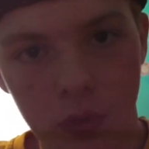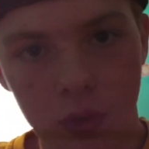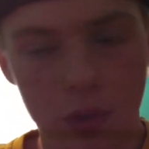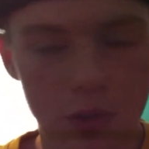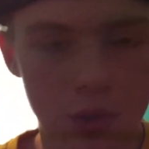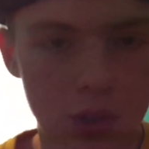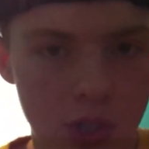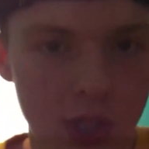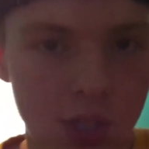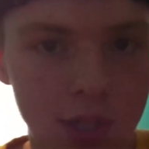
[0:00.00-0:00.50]

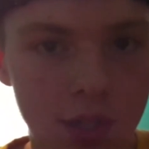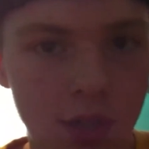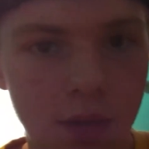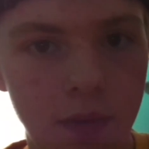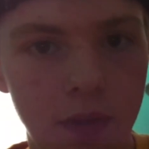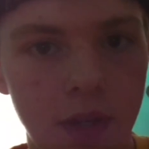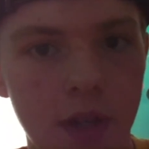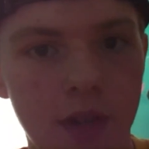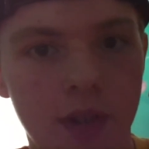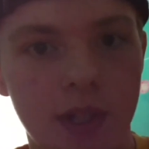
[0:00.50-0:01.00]
there's just
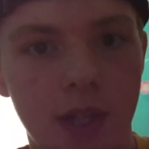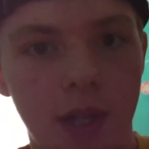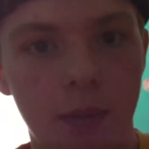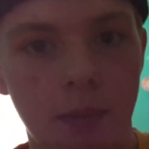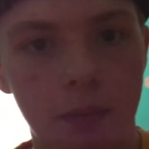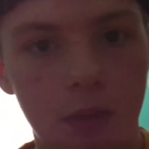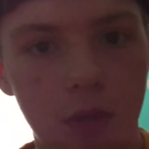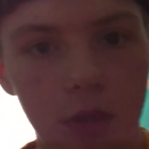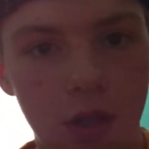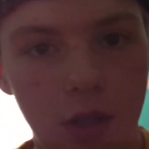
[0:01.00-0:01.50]
two videos that
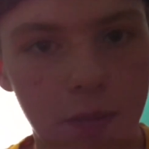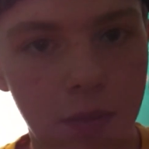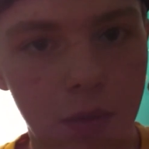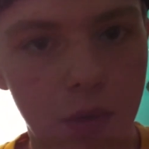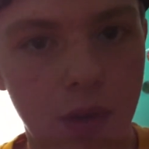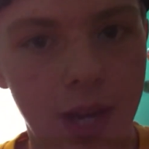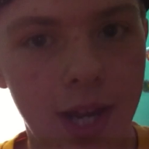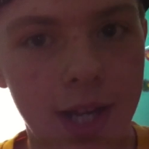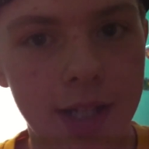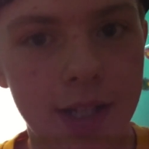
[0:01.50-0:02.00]
I'm going to
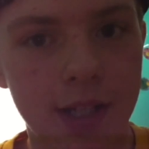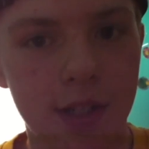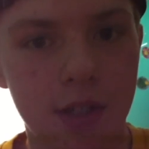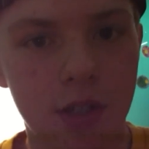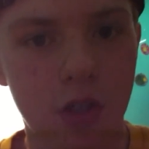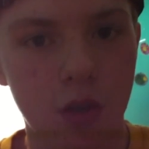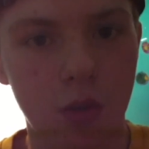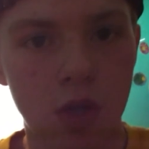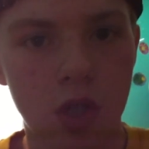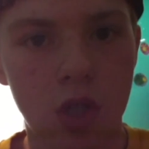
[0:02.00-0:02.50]
be reacting
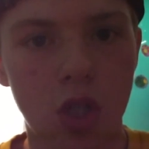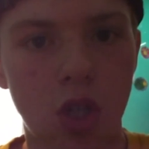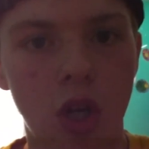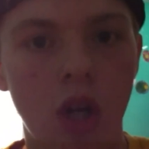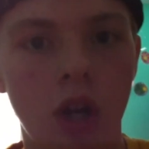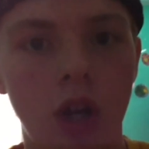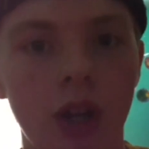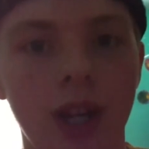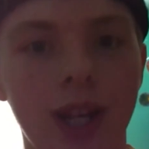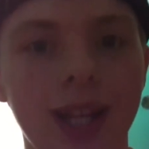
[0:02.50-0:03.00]
to, which
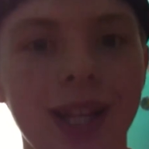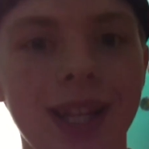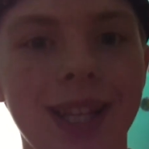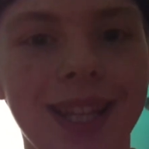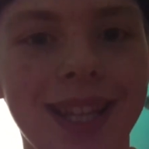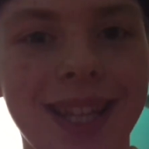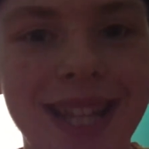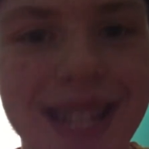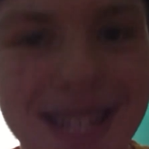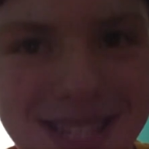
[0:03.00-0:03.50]
are
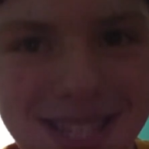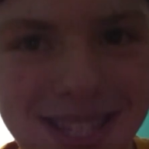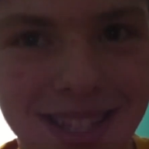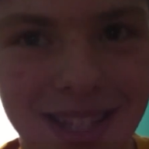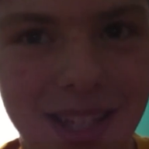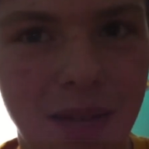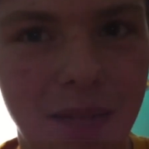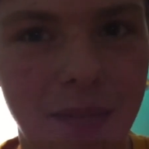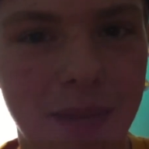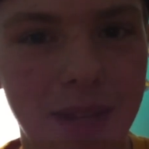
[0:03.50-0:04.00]
less
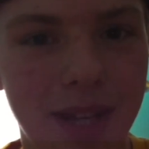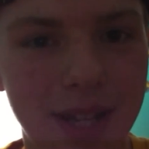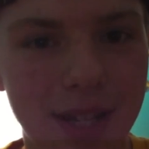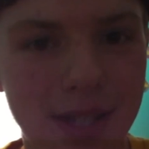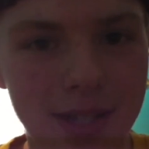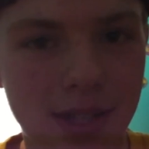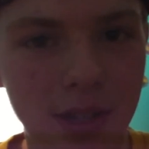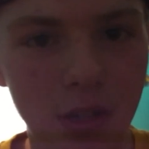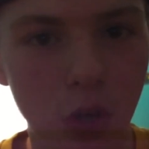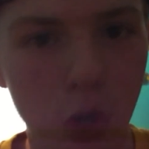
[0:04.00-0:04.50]
than a
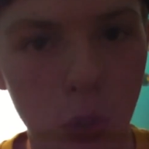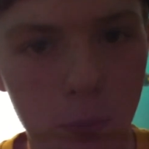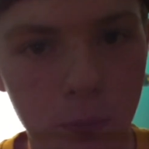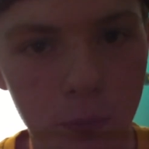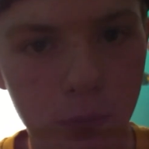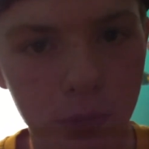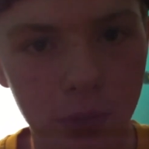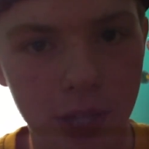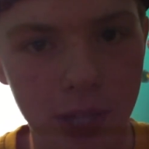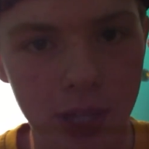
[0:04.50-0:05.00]
minute,
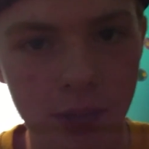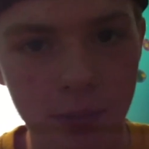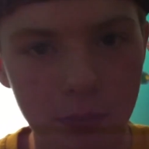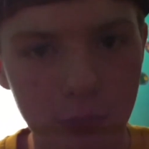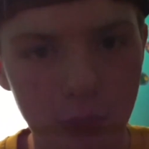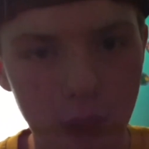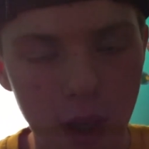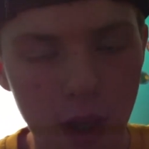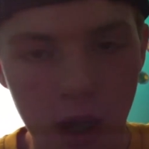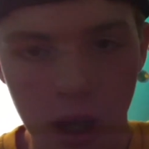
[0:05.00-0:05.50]
hopefully.
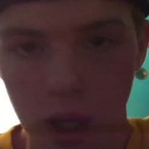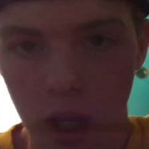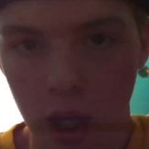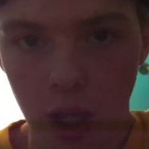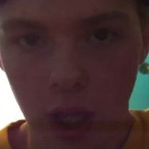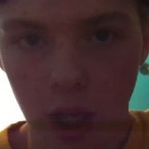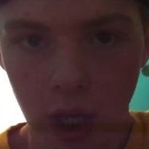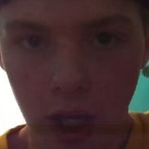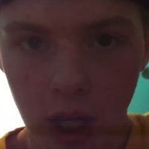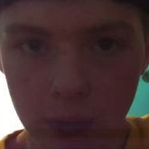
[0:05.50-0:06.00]

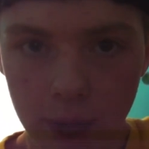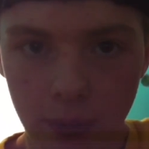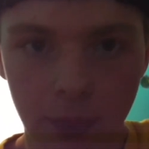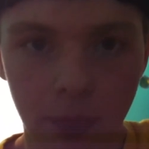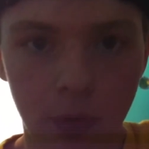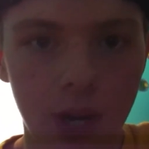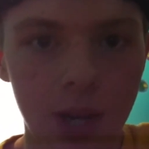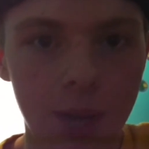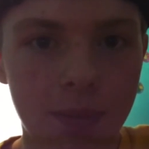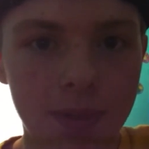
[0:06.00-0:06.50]
Uh,
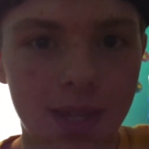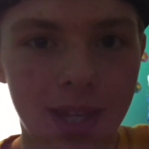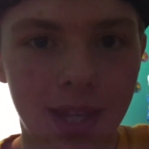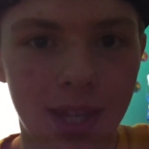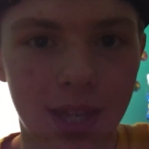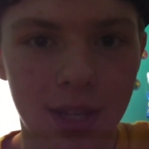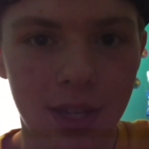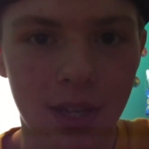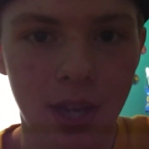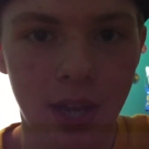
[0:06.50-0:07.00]
before I
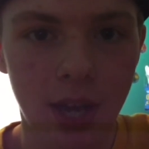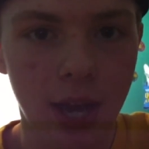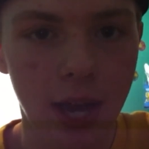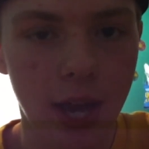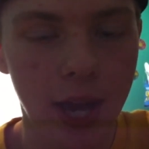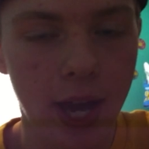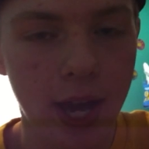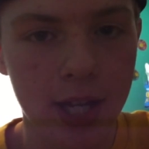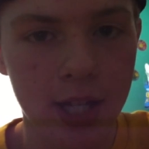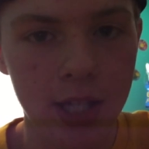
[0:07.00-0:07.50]
begin,
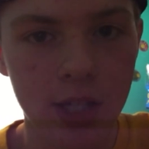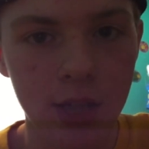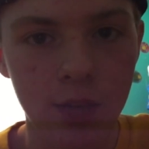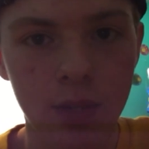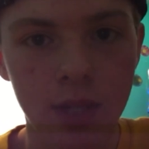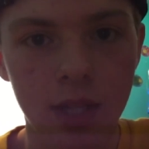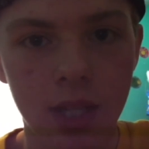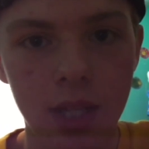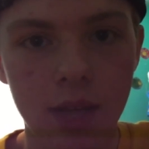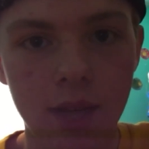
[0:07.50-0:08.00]
I
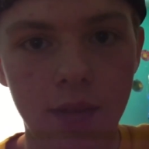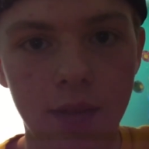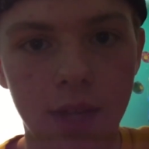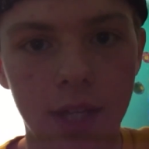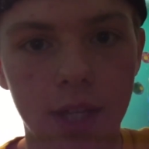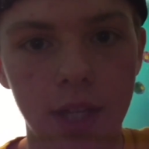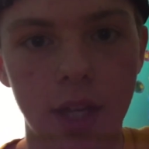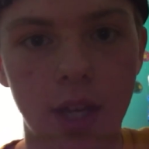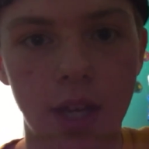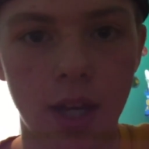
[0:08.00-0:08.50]
just want to give
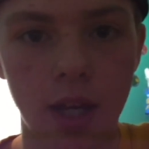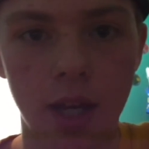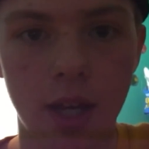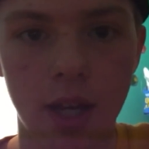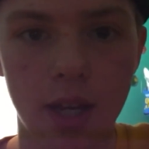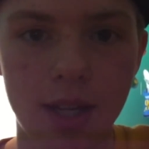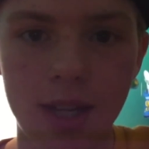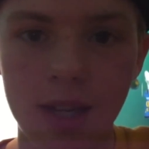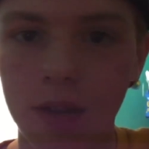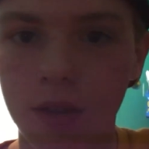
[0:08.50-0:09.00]
like
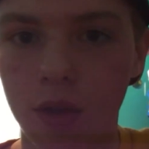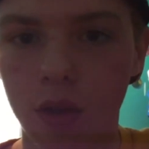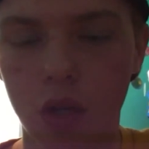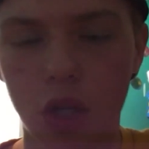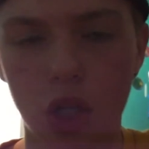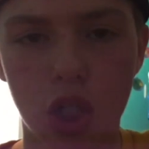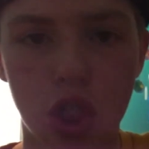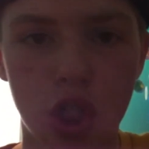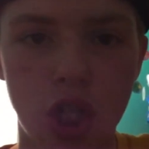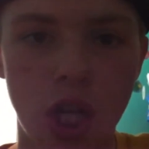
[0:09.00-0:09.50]
uh,
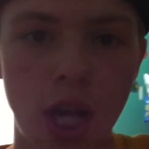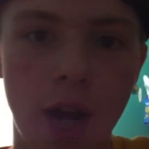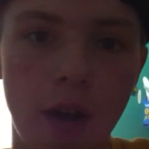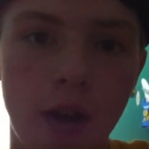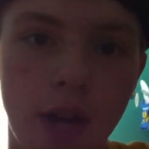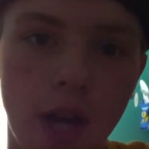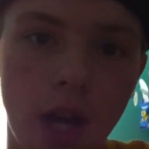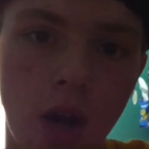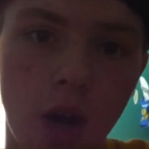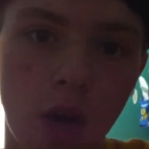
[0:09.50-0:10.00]
either a
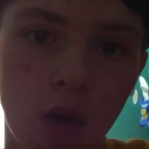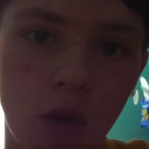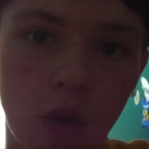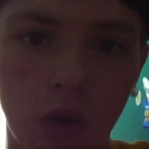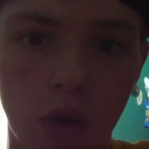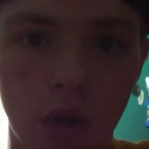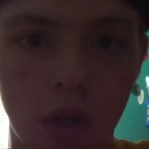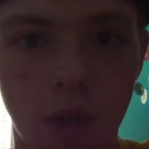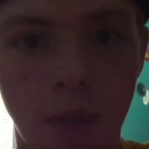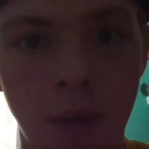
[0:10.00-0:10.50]
shout out
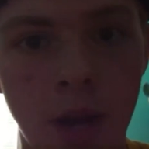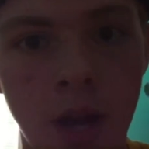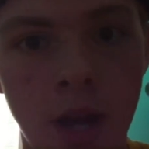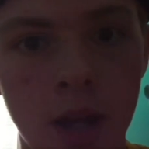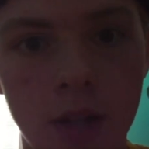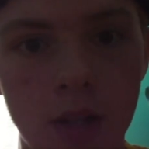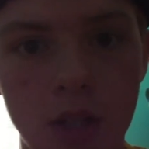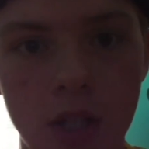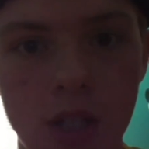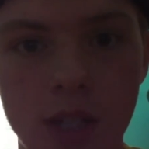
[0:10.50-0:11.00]
or an
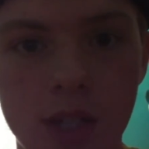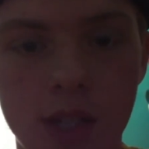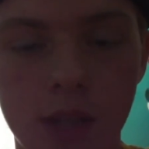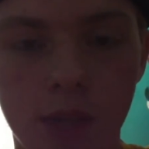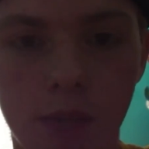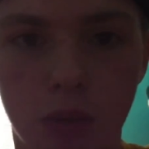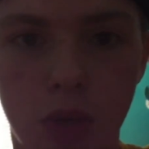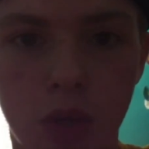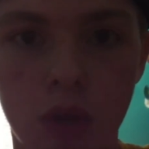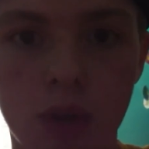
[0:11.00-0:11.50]
apology
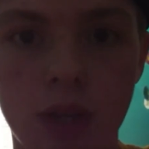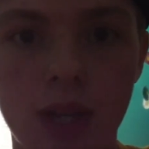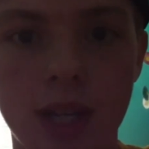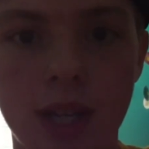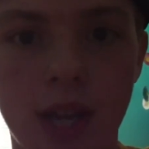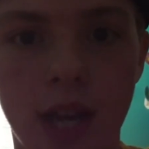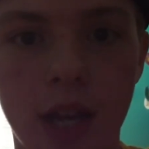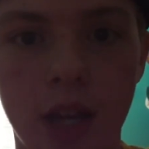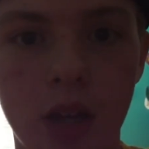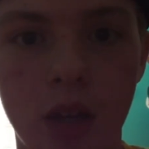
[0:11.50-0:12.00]
to
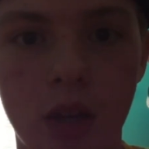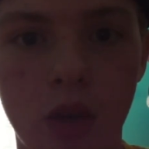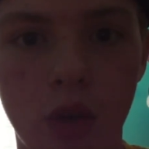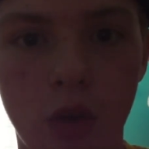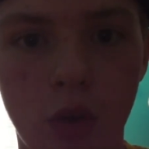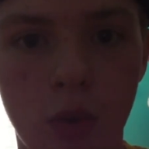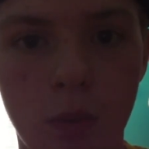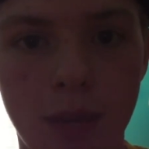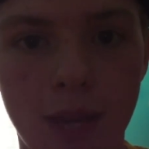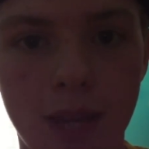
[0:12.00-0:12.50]
BronyDe, who